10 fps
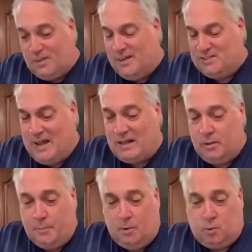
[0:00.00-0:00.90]
exactly
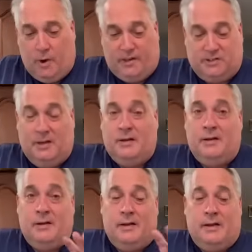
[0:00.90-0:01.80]
both ways.
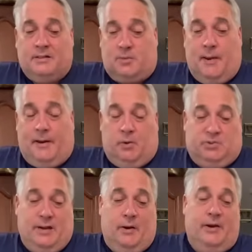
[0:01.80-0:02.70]
Tomatoes.
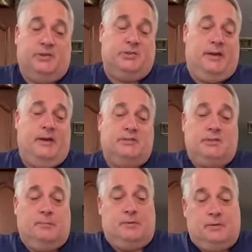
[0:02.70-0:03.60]
Now here's
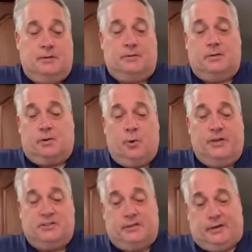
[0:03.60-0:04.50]
the
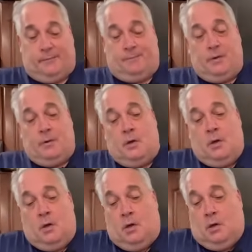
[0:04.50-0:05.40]
crazy thing.
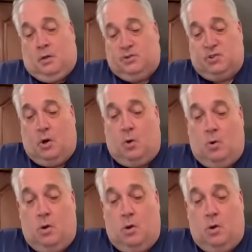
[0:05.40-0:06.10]
So